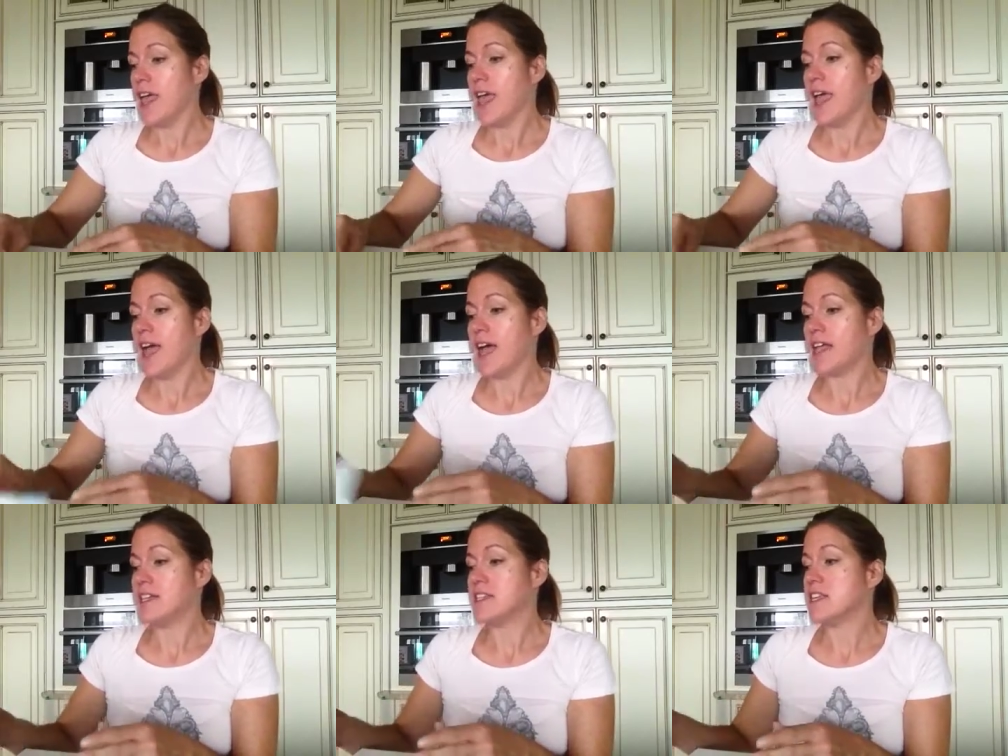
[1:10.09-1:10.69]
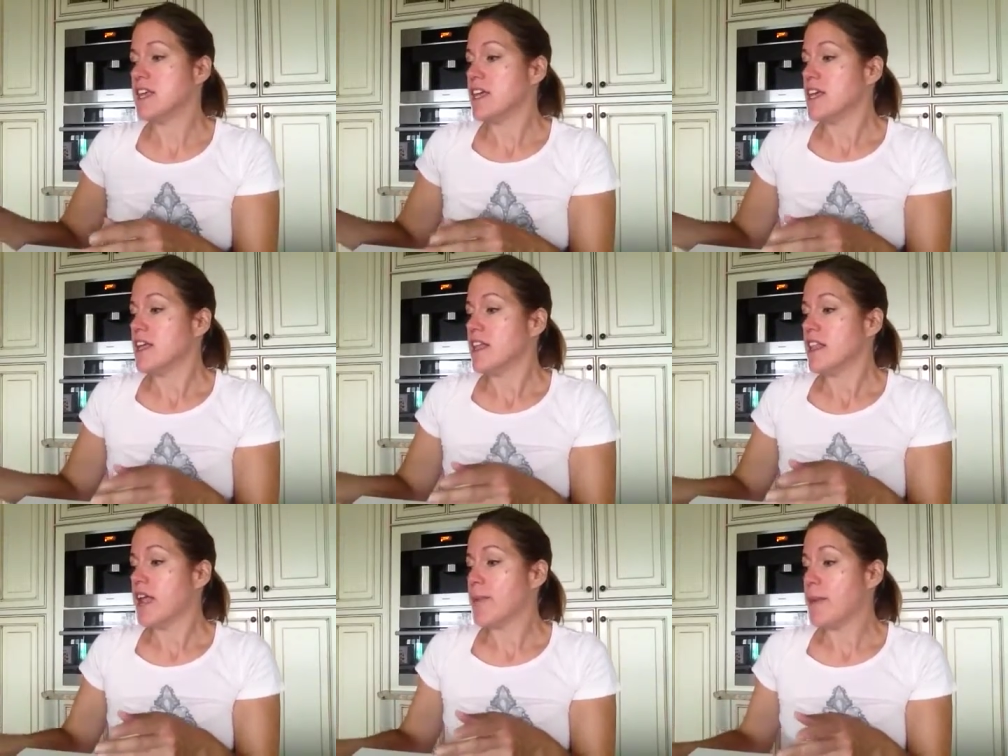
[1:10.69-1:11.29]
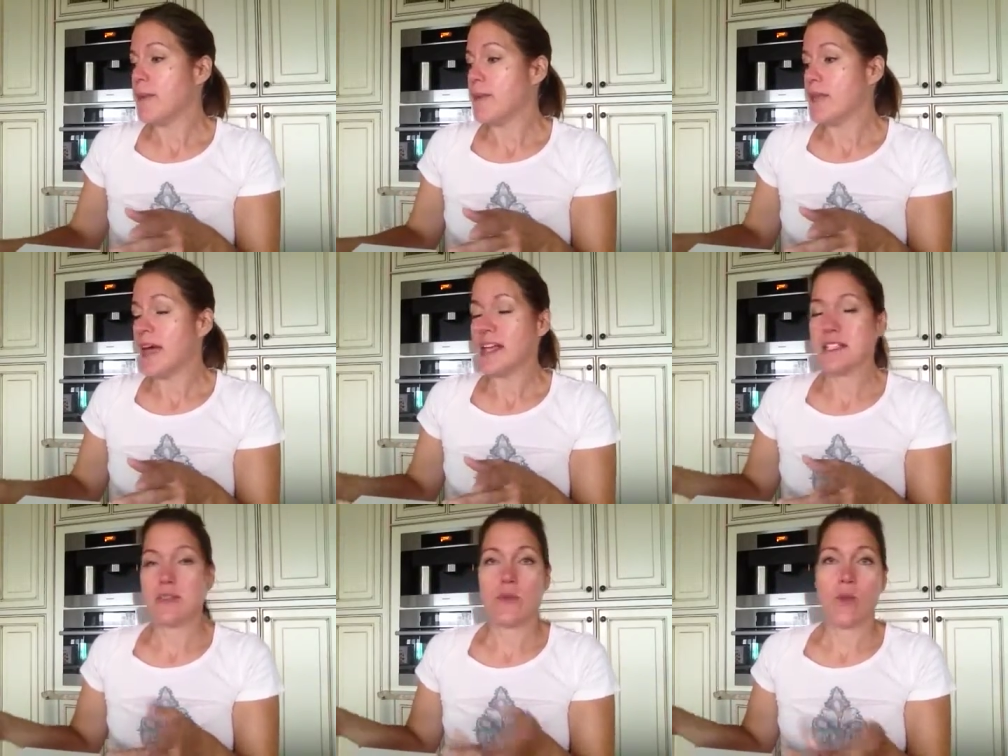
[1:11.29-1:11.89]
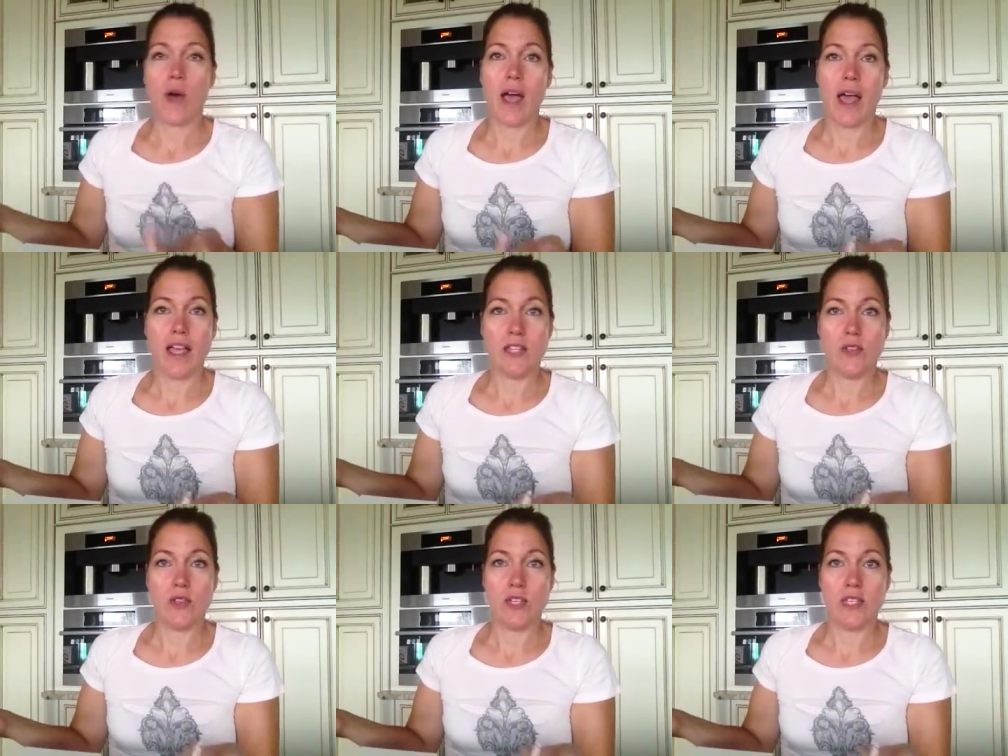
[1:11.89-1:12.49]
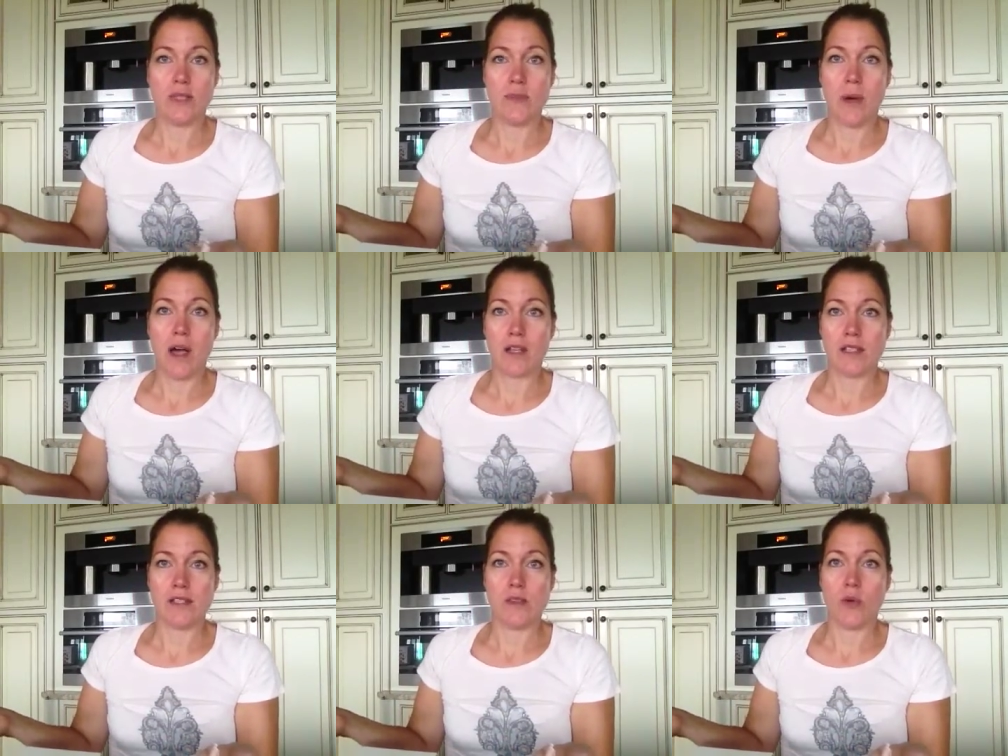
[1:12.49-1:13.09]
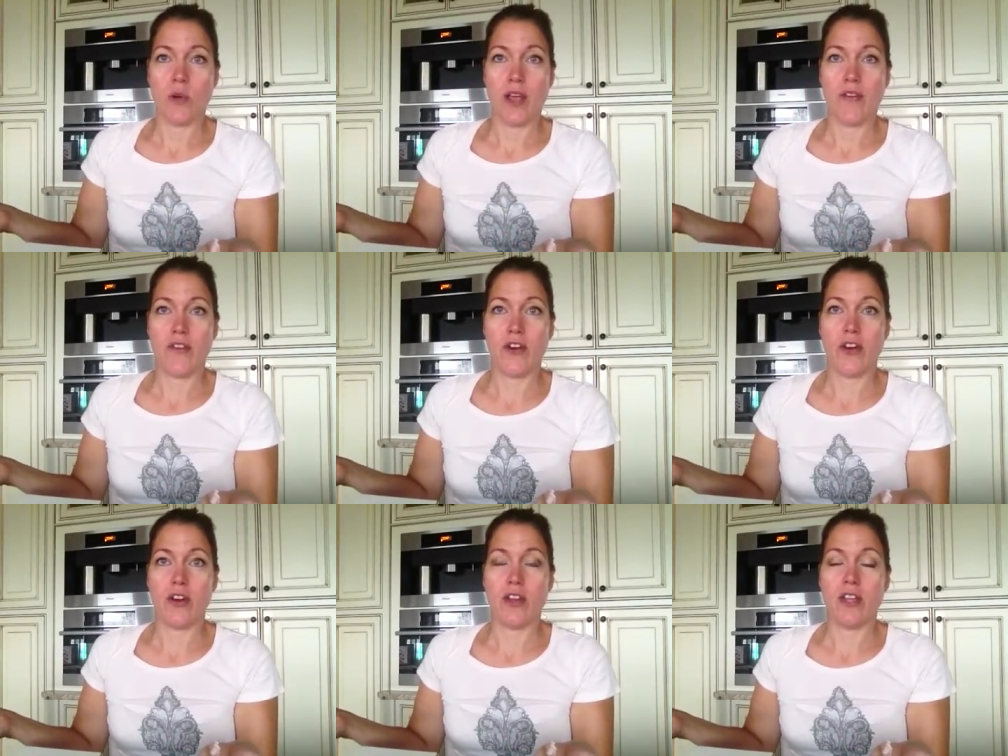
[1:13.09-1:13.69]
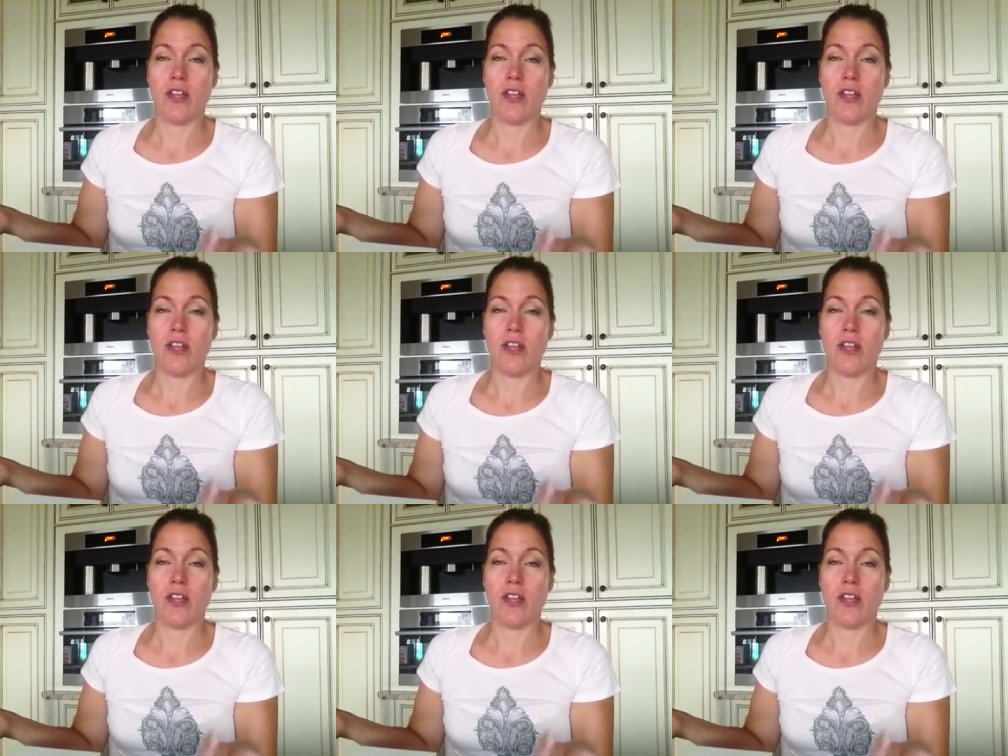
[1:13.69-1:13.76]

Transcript: And a lot of people ask why I do these boxes or whatever.